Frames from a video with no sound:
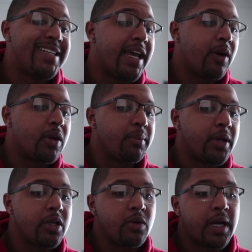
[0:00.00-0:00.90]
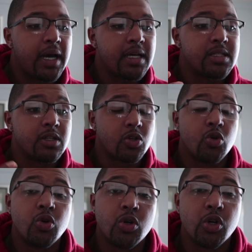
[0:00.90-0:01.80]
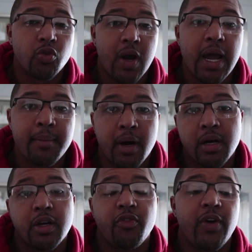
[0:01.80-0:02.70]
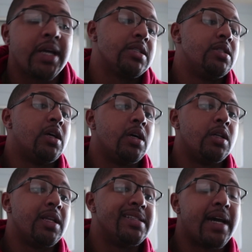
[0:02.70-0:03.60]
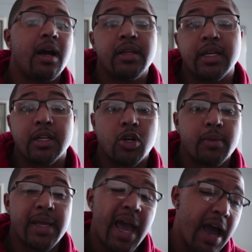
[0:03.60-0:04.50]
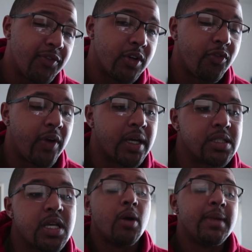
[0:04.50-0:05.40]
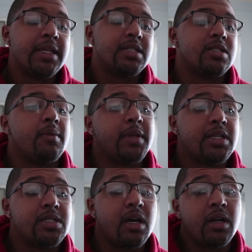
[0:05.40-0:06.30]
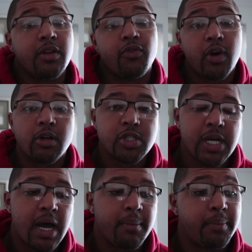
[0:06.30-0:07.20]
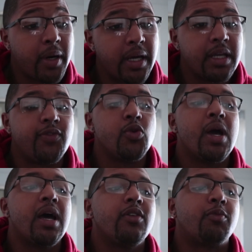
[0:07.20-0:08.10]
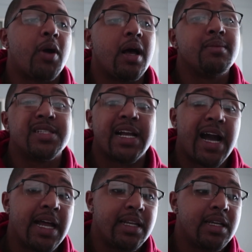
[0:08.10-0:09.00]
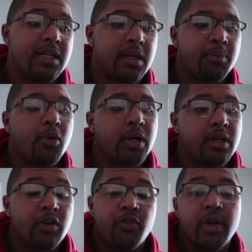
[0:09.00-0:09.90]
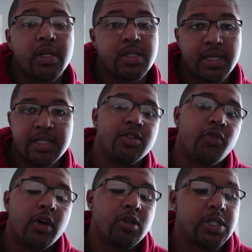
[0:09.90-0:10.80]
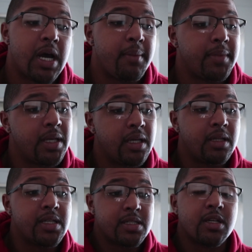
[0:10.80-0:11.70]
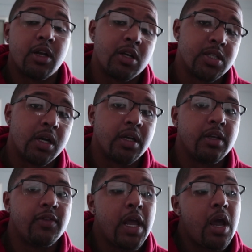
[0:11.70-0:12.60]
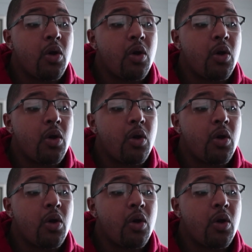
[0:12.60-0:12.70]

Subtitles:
Today, I want to bring you guys a cool grime art effect done entirely in Adobe After Effects. Normally, this is something that's done in Photoshop, but if you have problems like I did importing your footage into Photoshop, then this is an alternative